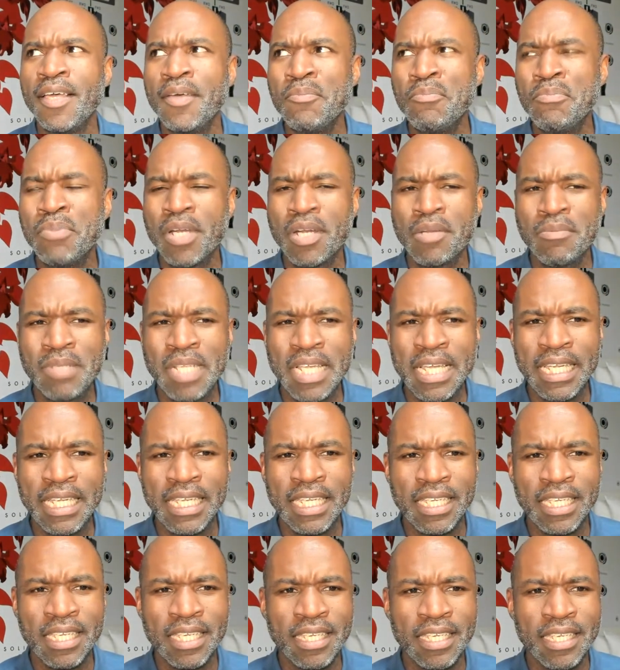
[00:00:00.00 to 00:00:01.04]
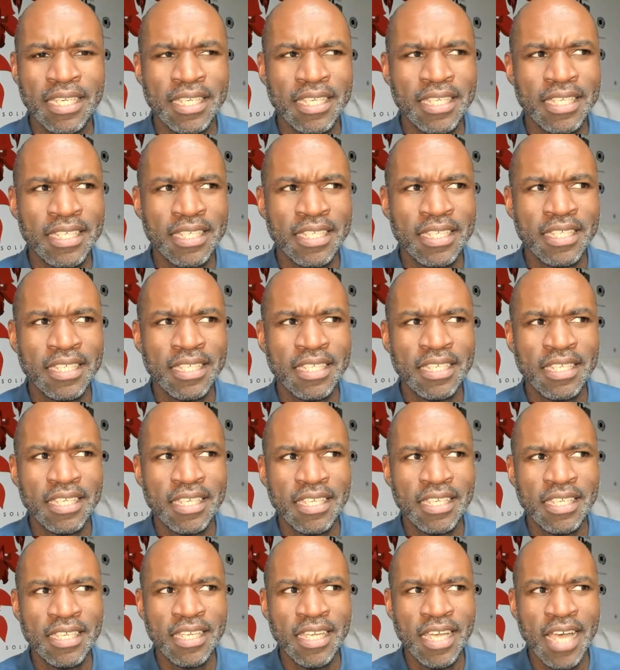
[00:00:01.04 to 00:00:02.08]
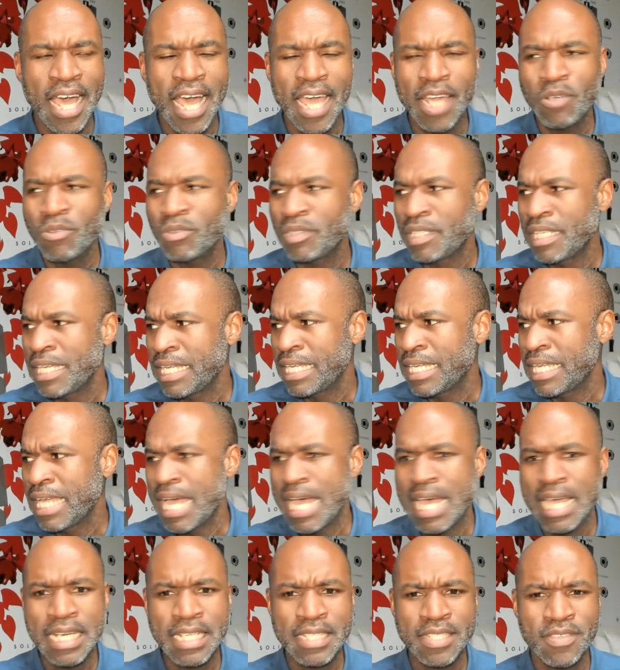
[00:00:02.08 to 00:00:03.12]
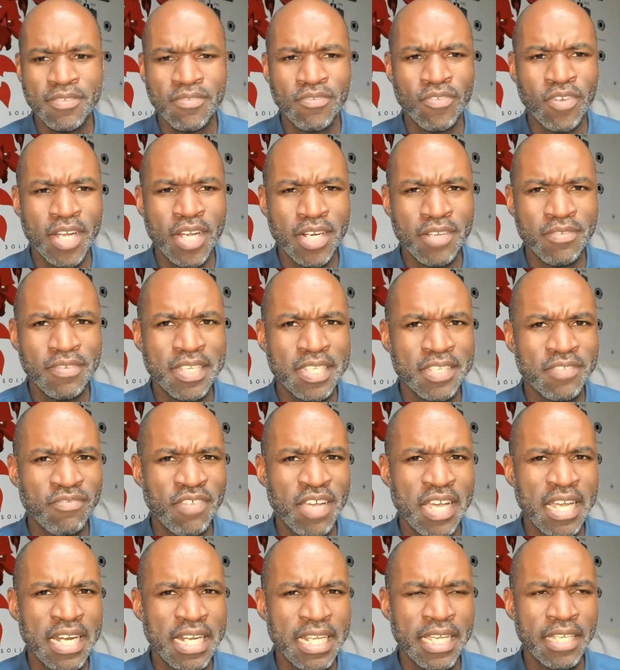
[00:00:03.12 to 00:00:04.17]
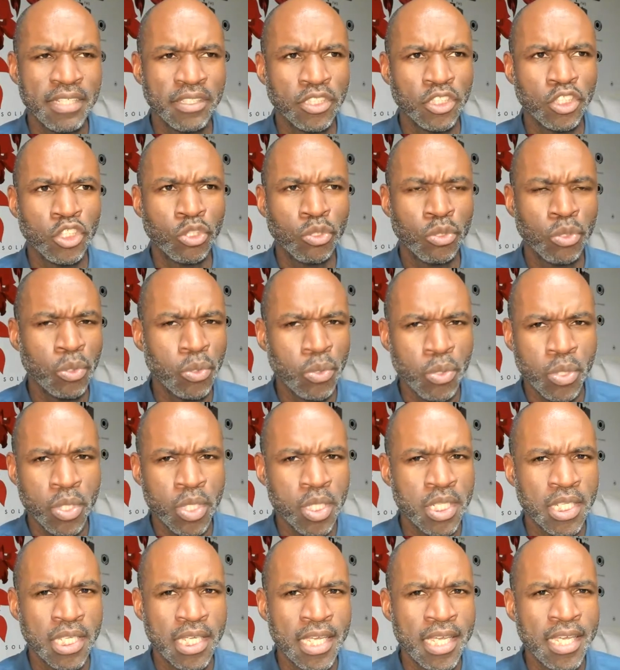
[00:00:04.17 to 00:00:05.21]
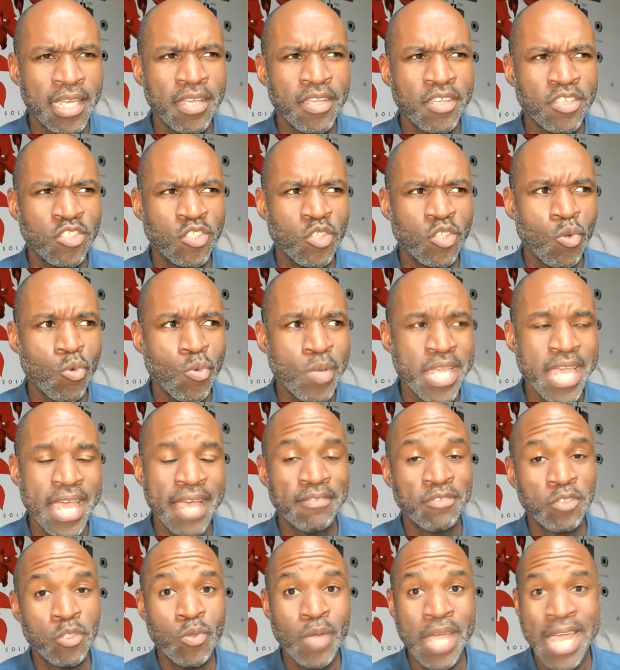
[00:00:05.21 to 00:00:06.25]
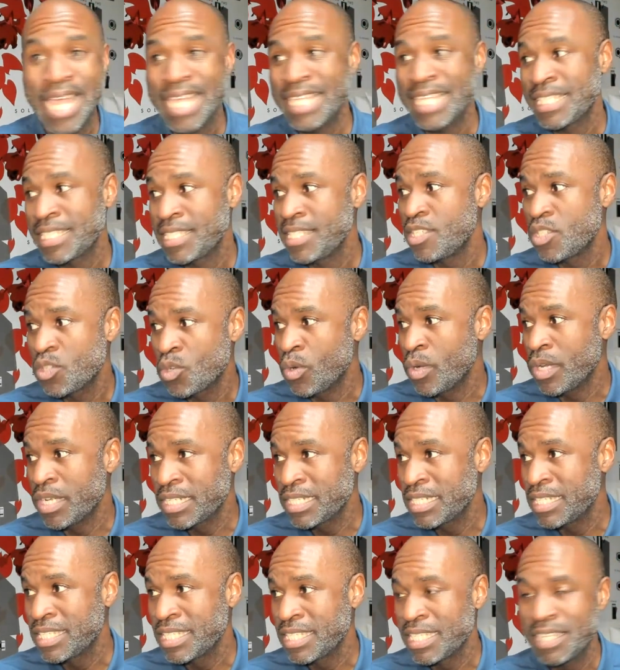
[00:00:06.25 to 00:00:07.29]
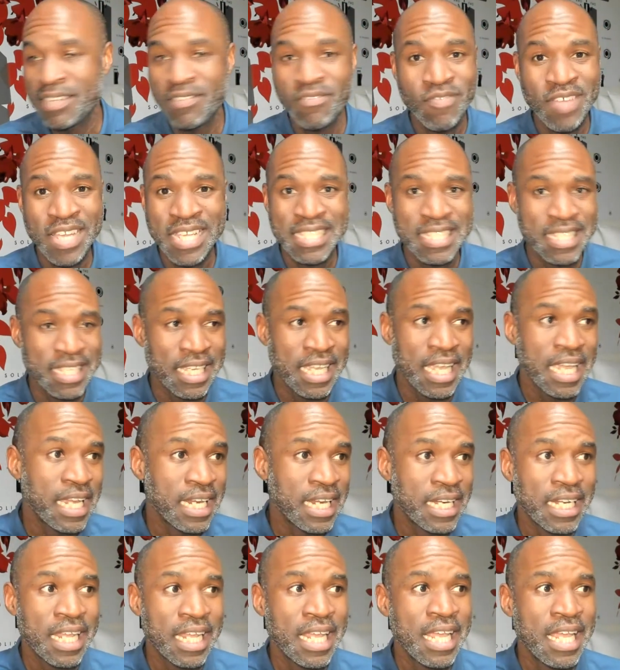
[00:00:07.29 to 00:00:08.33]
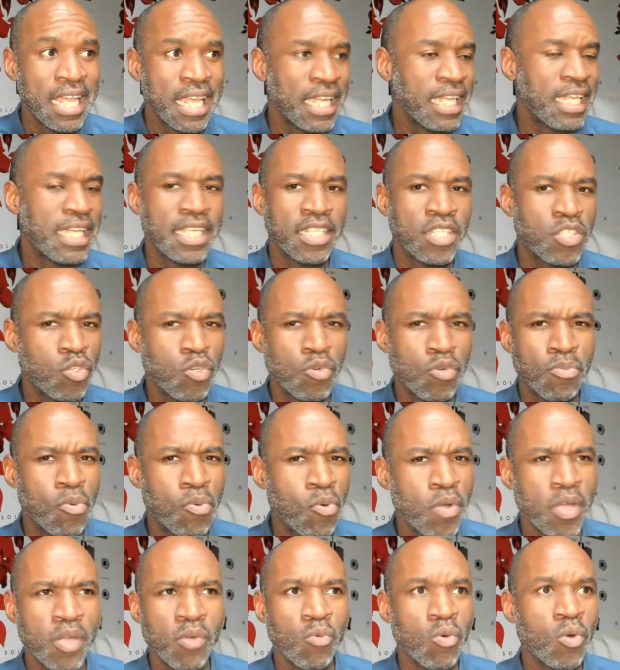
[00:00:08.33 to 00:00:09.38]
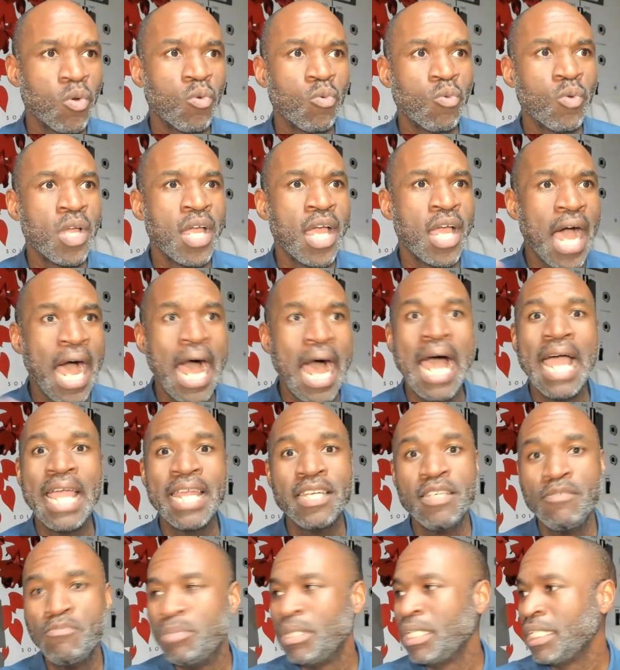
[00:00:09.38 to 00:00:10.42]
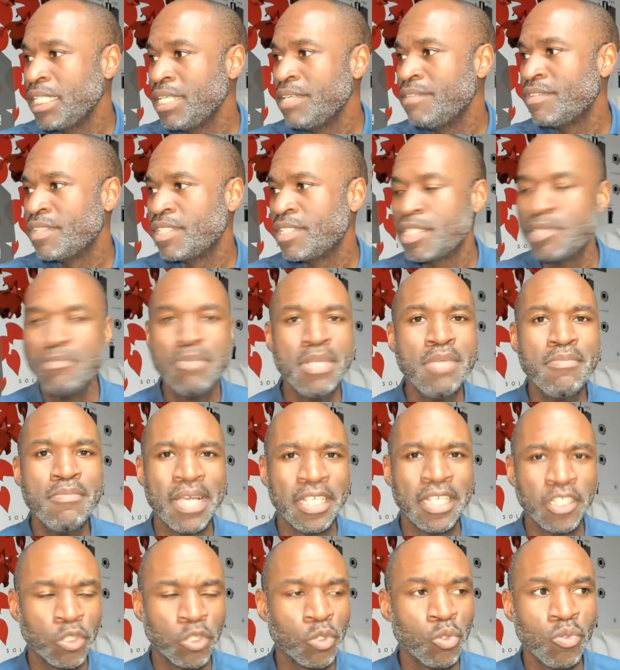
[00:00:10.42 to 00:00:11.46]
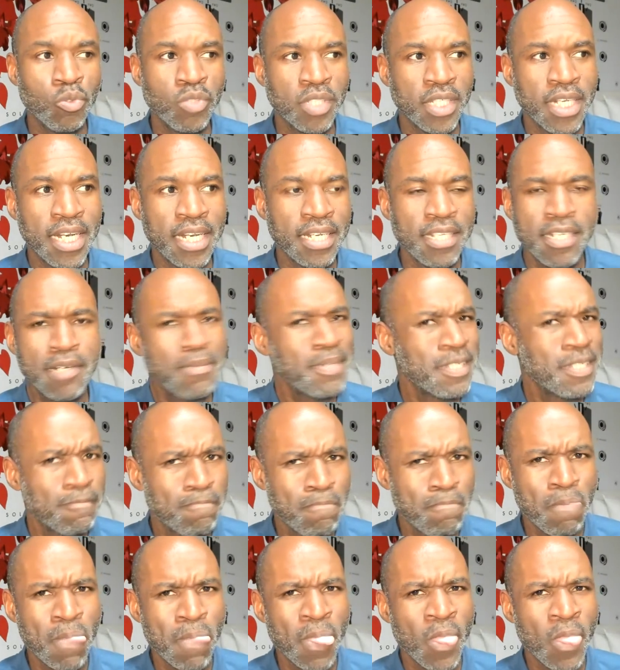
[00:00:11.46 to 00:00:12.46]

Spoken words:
But I'm like, I don't think God is afraid of us finding out the truth. So we have to ask these questions and investigate and get to a point where I believe it to be my truth. And you know what I mean?